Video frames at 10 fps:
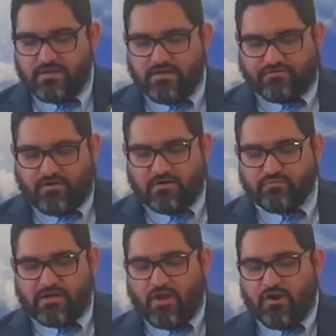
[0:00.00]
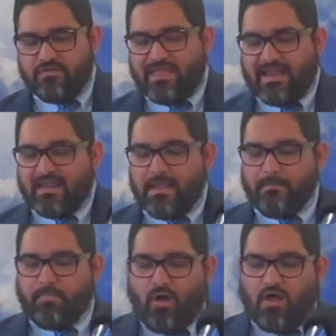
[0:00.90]
3rd, we learned that
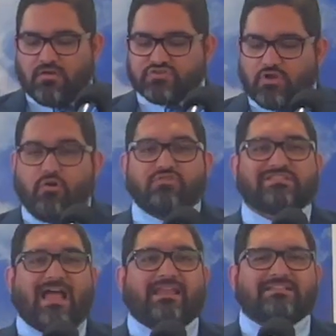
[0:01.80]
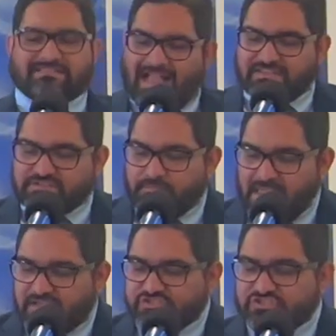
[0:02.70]
Paul told Titus not to be
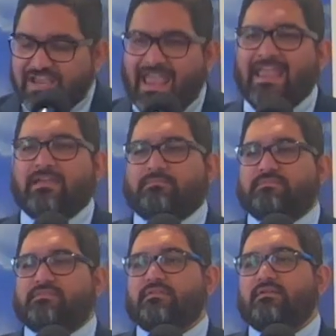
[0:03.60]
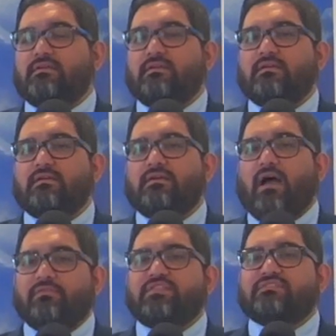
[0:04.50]
ashamed
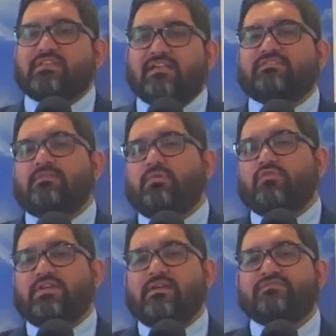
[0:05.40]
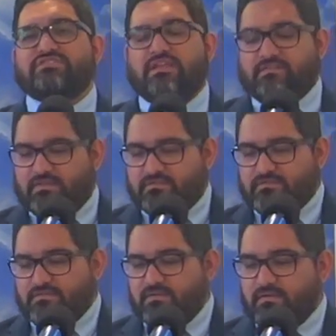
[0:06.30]
of the testimony of
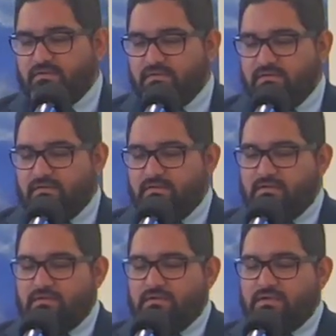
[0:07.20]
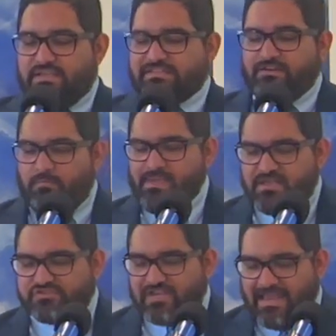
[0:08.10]
Jesus. He said, don't be
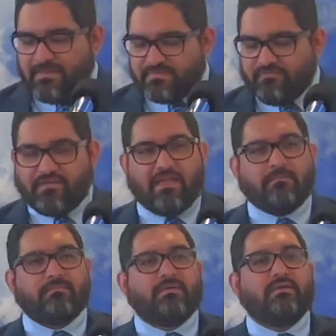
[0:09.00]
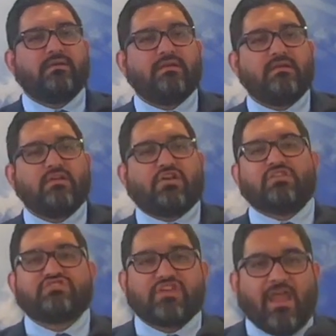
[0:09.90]
ashamed of him.
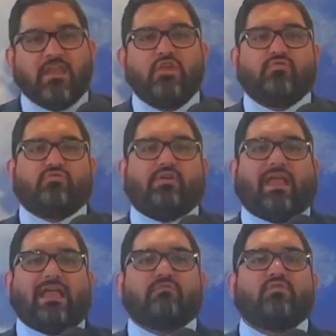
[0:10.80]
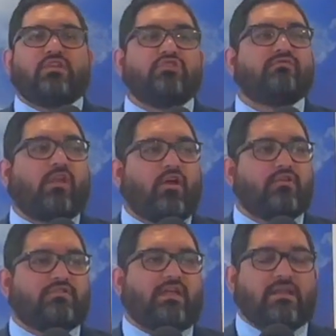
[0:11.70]
Continue in what you've
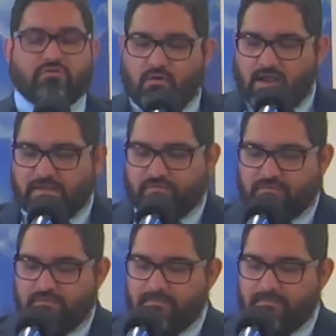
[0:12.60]
learned in Christ.